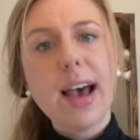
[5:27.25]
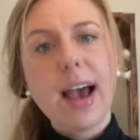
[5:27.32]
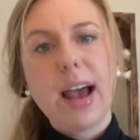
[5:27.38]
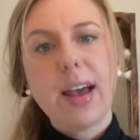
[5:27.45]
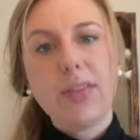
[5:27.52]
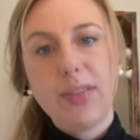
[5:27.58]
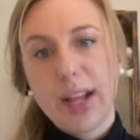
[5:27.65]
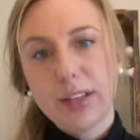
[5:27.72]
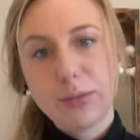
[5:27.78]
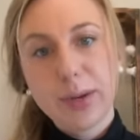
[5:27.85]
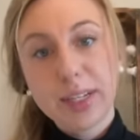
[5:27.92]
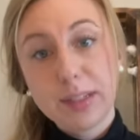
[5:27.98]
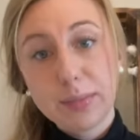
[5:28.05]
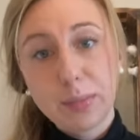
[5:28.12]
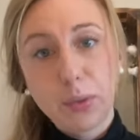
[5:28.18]
and that's
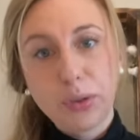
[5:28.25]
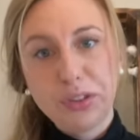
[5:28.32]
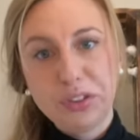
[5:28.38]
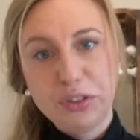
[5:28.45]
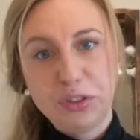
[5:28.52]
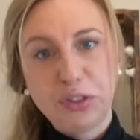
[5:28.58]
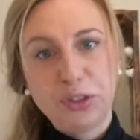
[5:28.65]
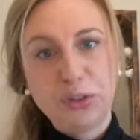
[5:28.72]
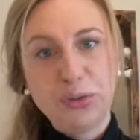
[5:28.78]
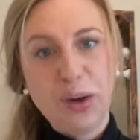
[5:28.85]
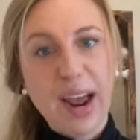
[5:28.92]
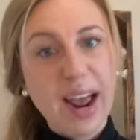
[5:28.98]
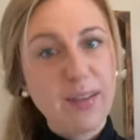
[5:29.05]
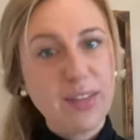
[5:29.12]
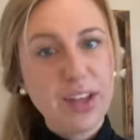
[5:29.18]
why it's important to
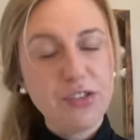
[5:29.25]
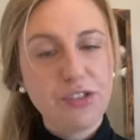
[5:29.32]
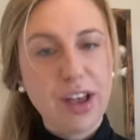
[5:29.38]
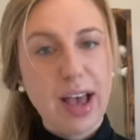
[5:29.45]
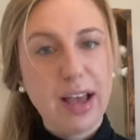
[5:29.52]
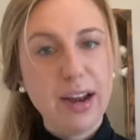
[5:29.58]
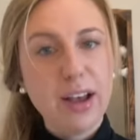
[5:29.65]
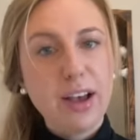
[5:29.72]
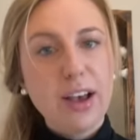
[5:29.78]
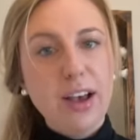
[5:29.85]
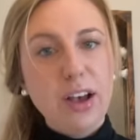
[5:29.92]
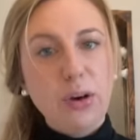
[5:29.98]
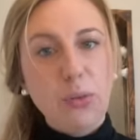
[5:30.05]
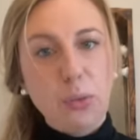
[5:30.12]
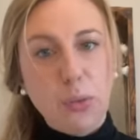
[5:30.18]
have that chat
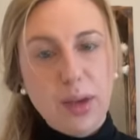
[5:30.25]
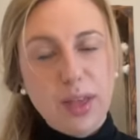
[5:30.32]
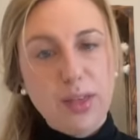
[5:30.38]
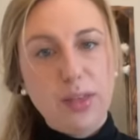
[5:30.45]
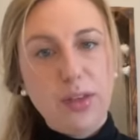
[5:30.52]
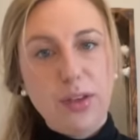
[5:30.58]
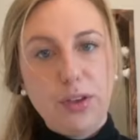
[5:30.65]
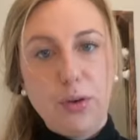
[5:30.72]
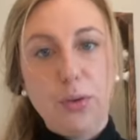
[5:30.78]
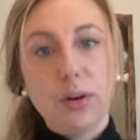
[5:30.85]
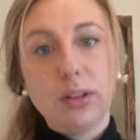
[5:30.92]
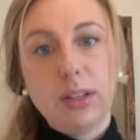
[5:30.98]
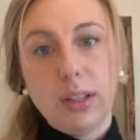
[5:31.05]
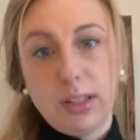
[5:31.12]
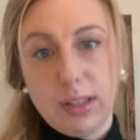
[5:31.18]
with
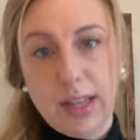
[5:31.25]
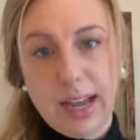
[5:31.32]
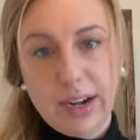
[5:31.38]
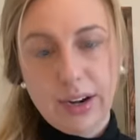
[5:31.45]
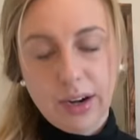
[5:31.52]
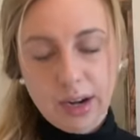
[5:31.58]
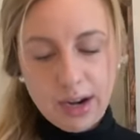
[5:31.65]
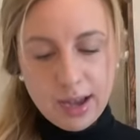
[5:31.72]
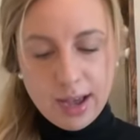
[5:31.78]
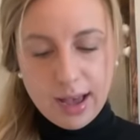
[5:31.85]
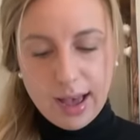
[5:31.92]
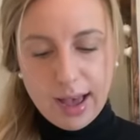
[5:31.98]
your lender.